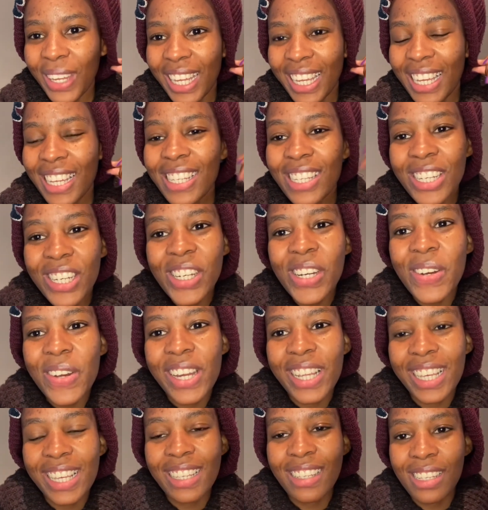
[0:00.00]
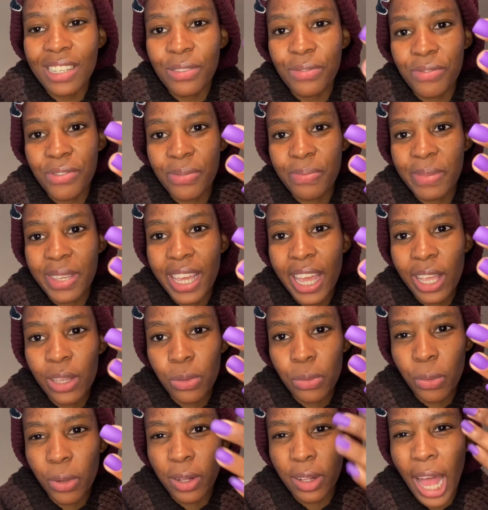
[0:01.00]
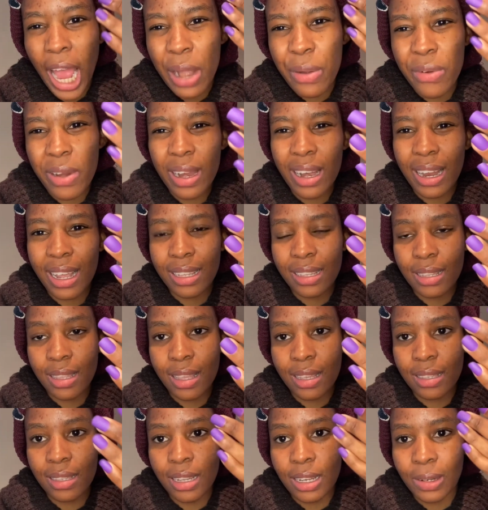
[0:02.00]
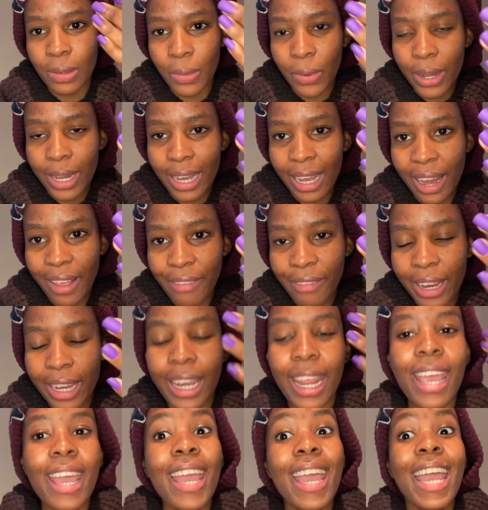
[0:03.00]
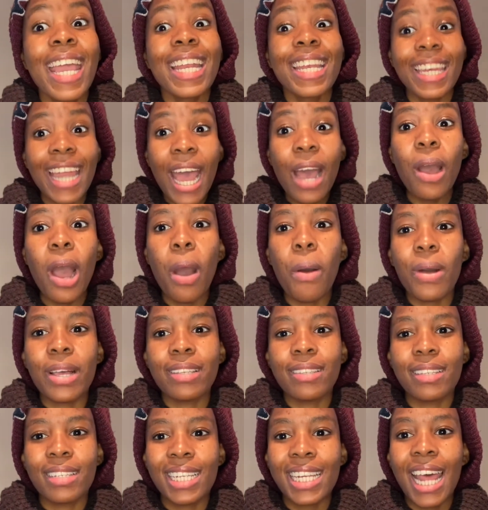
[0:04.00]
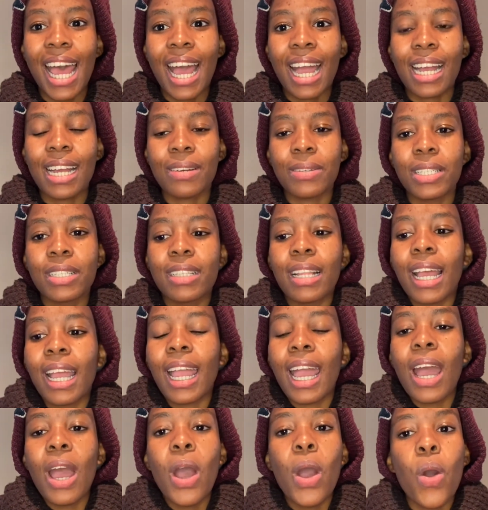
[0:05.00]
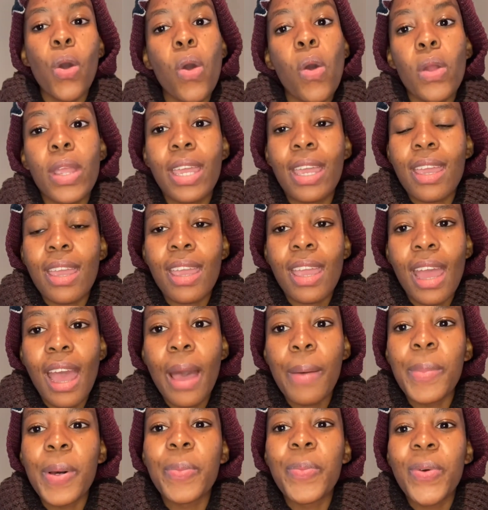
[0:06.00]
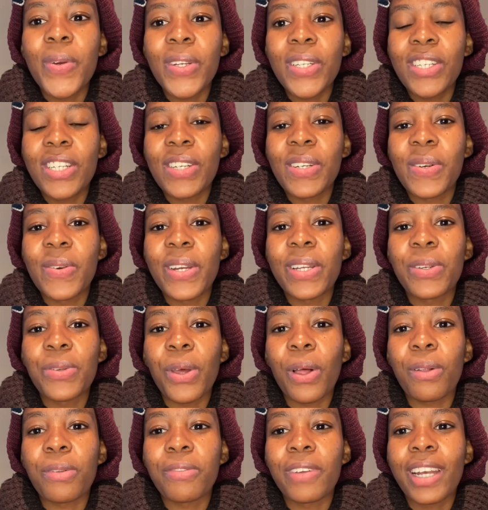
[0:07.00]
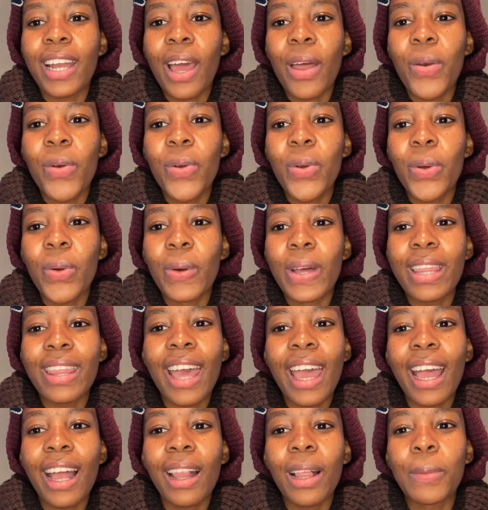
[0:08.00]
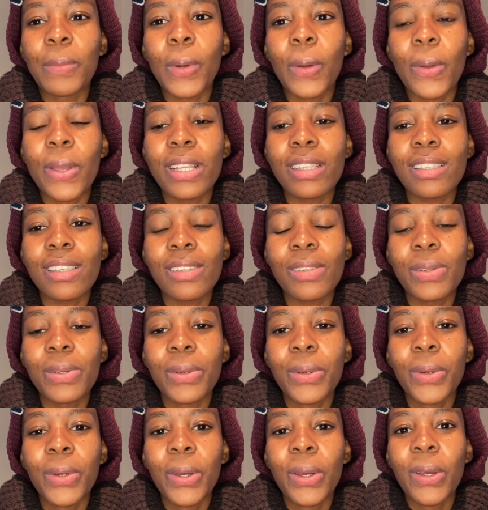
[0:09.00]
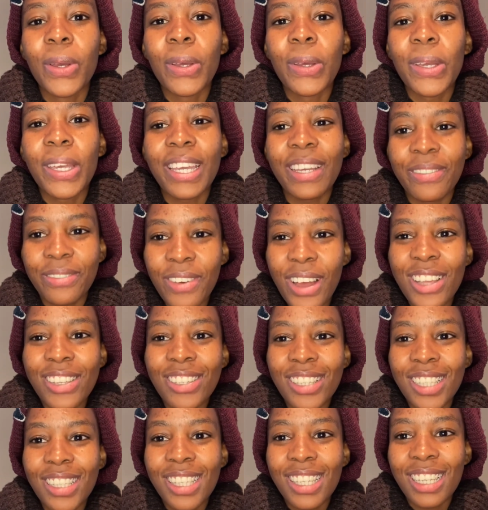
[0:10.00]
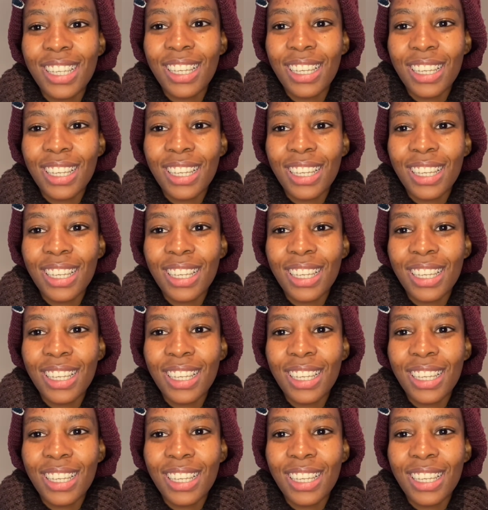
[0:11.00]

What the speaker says: engineering isn't for me as well. I realized this in grade 11. Now I was stuck. I was like, okay, I'm approaching grade 12 and I don't know what the hell I'm going to do in varsity.